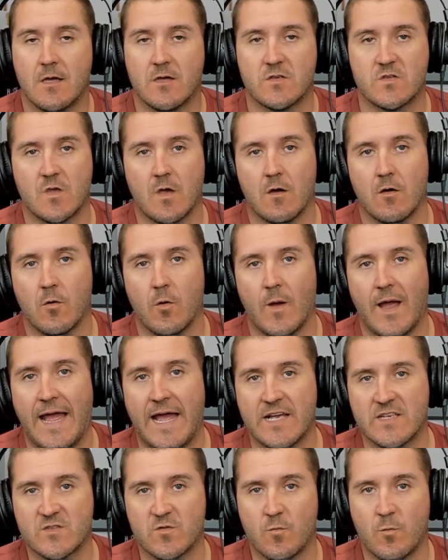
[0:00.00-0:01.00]
So
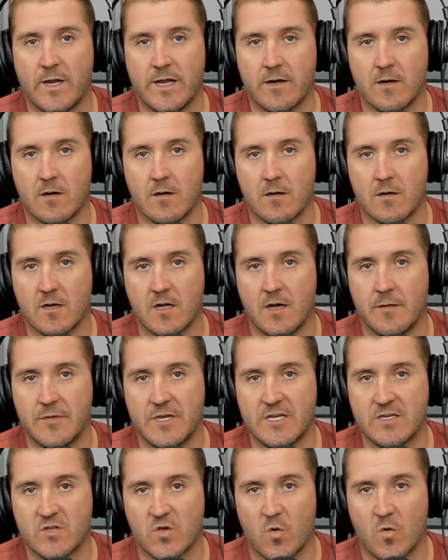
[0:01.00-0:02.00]
as we're
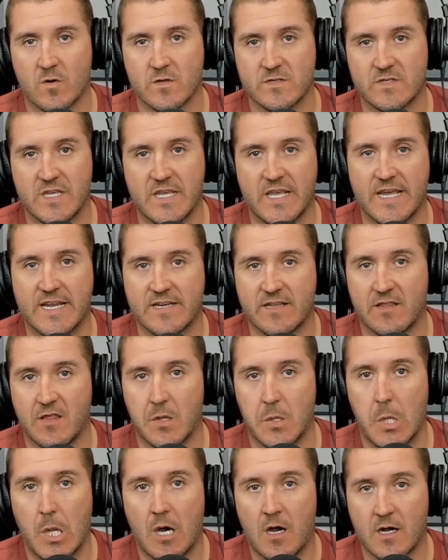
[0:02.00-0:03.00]
coming towards the end of the
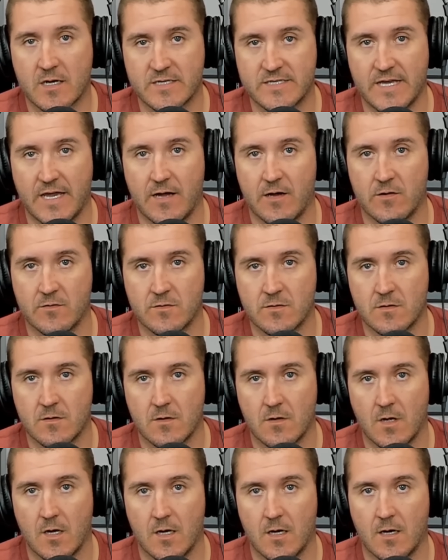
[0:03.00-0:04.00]
lockdown,
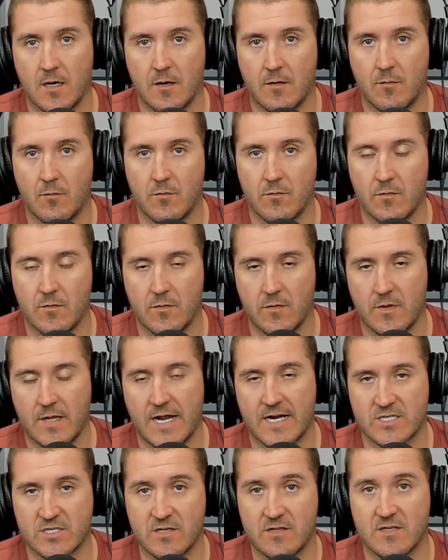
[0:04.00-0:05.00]
um,
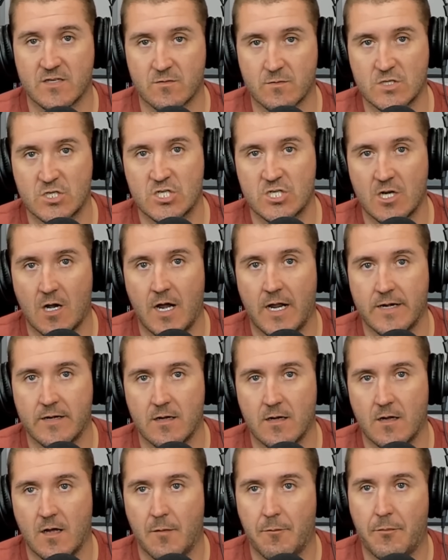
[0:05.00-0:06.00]
actually this was shot
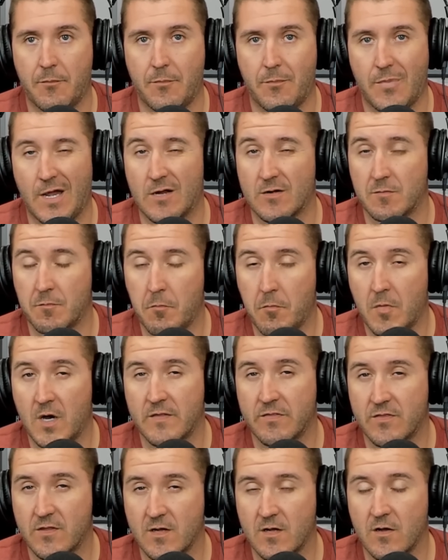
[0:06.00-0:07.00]
about a
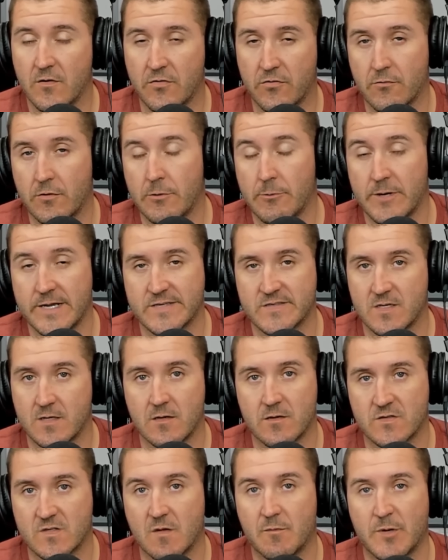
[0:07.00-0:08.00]
month ago, three weeks
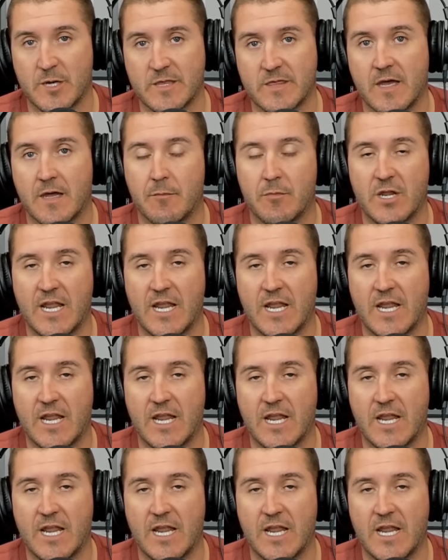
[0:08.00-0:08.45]
ago, something like that.